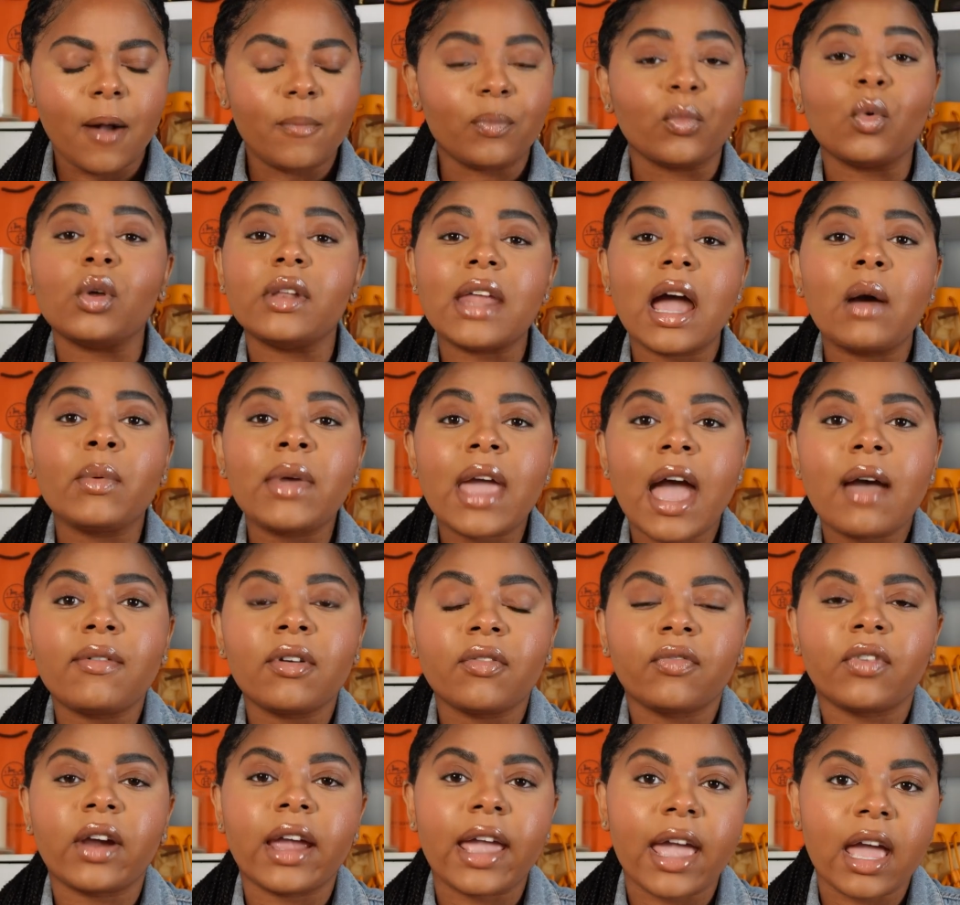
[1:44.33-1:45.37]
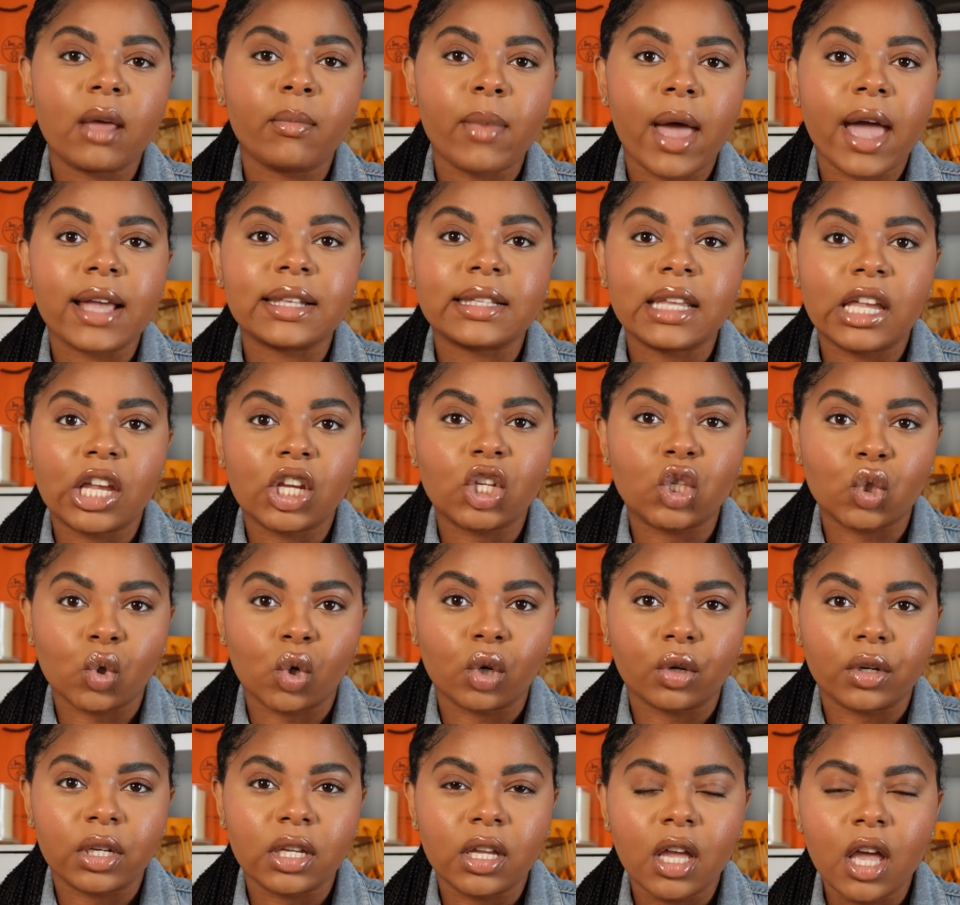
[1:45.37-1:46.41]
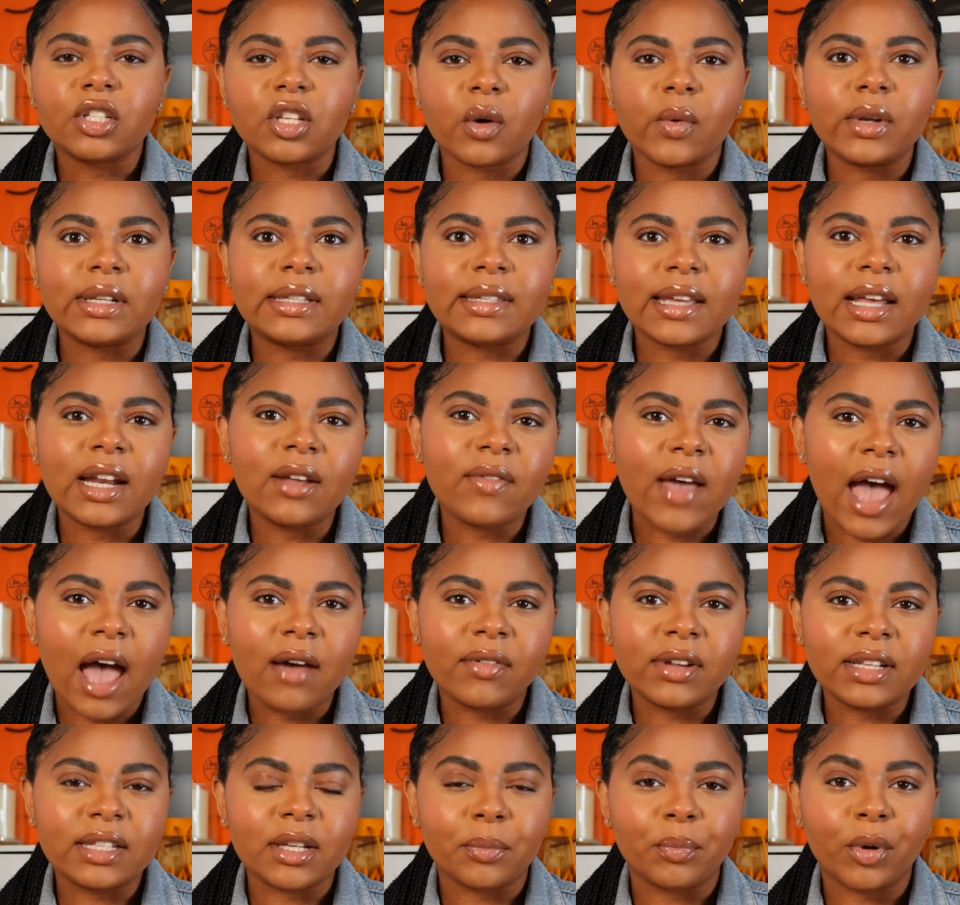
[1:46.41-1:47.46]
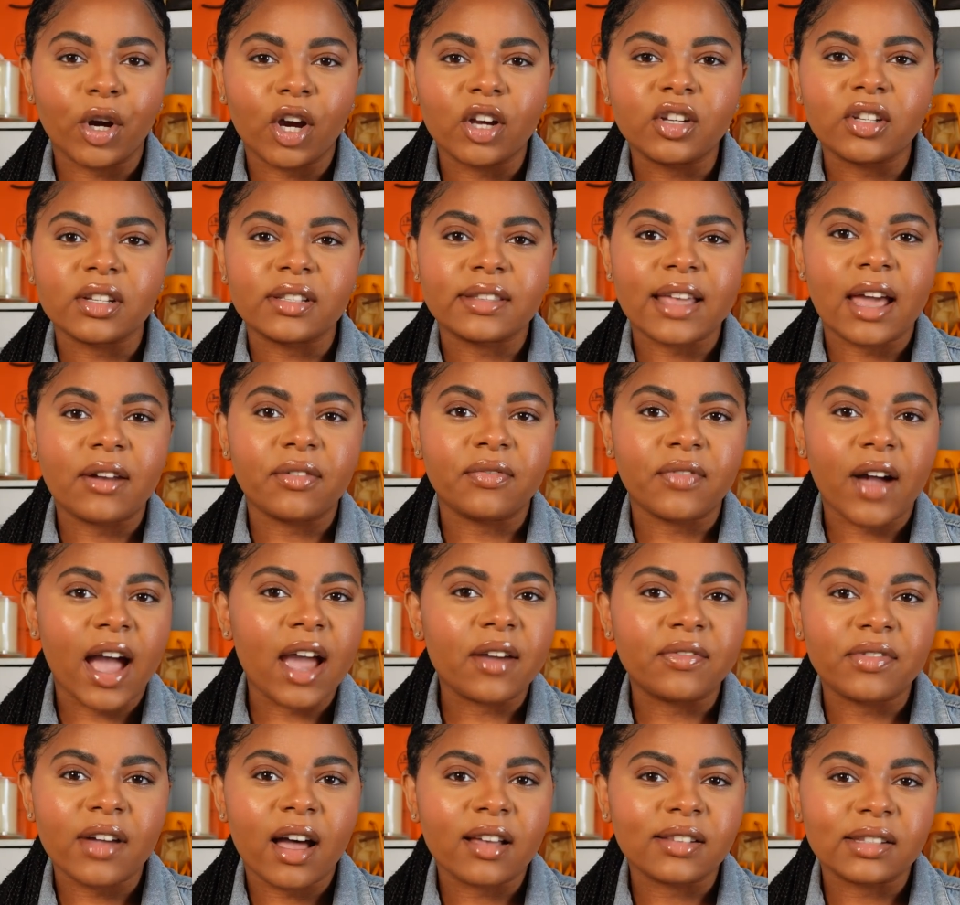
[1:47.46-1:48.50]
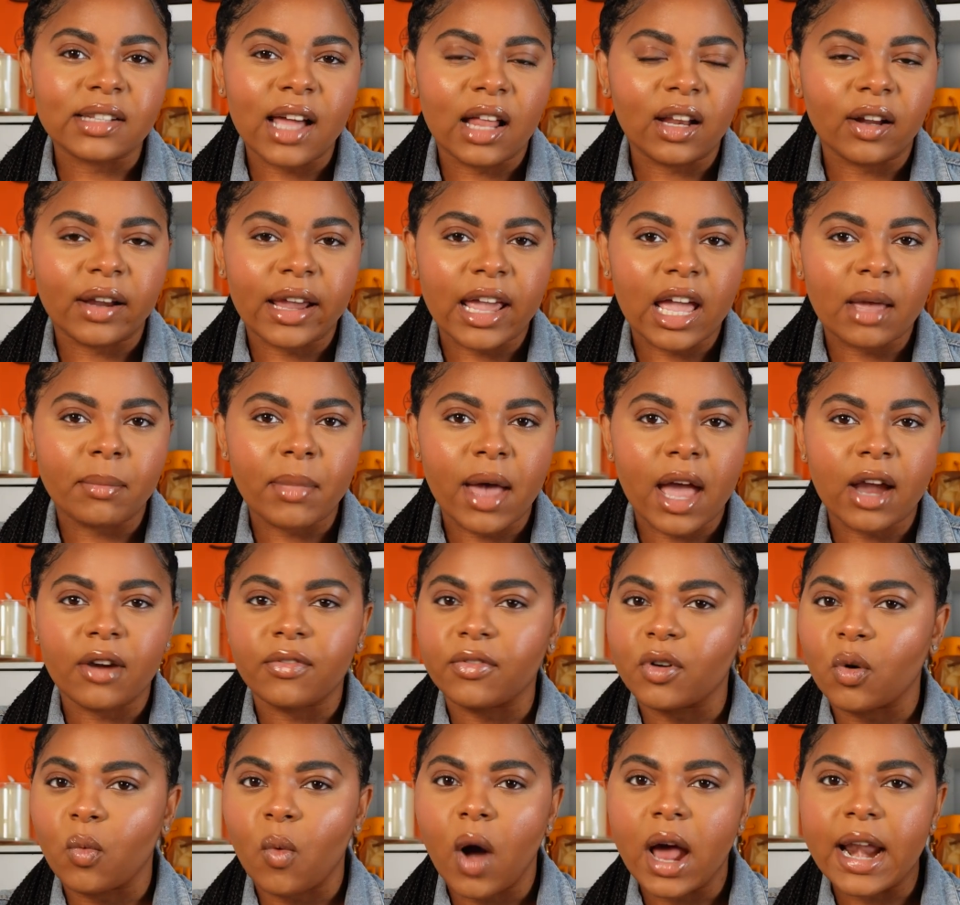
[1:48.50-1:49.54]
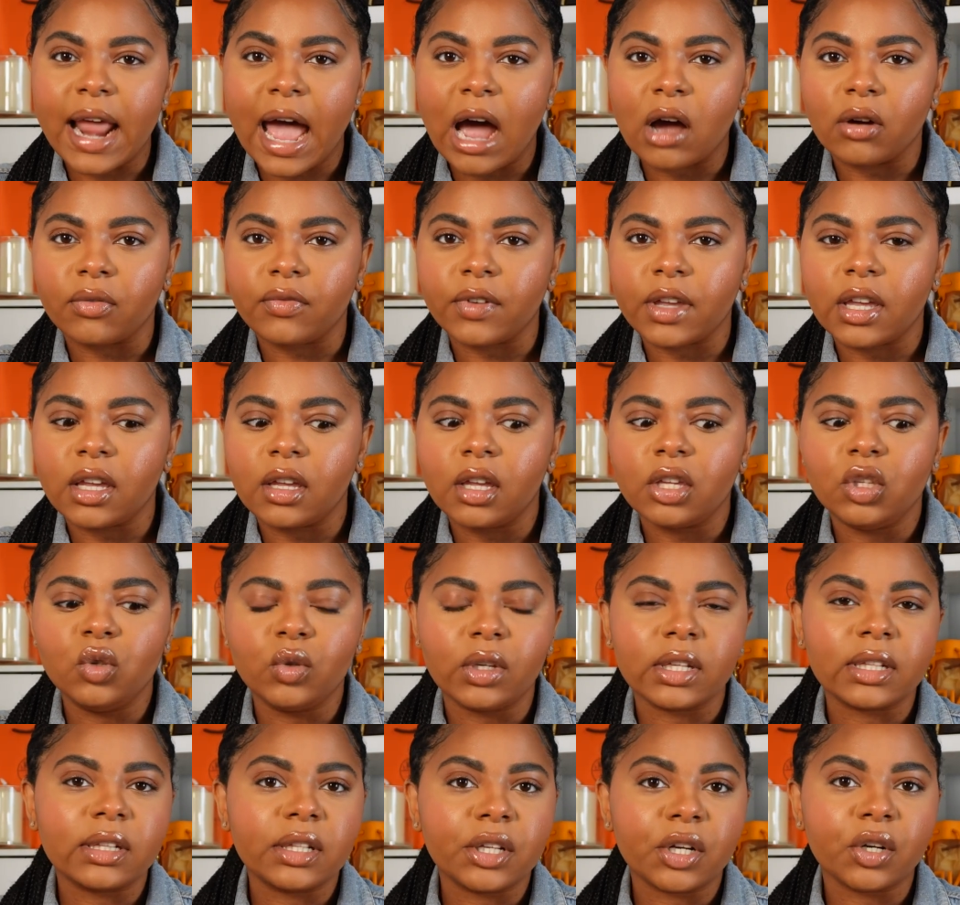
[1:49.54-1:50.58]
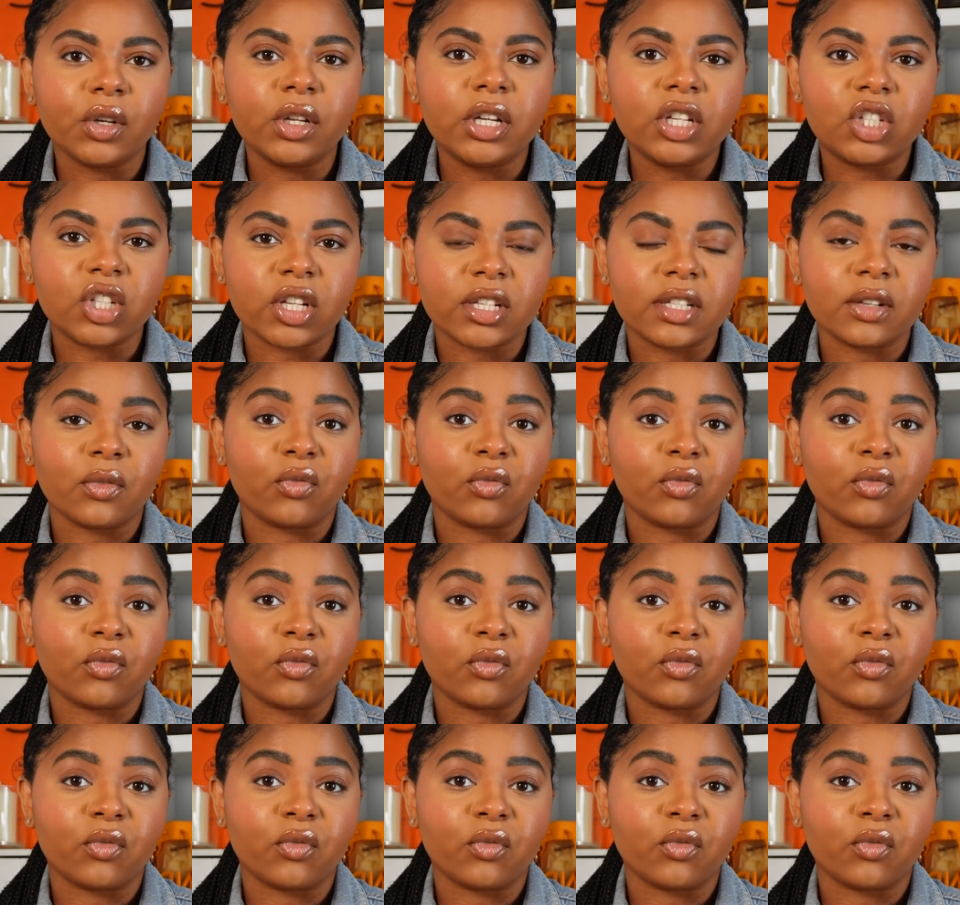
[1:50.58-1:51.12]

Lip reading: Well, now we have it for handbags and jewelry. So instead of having to purchase that $5,000 handbag for one outfit, you can literally just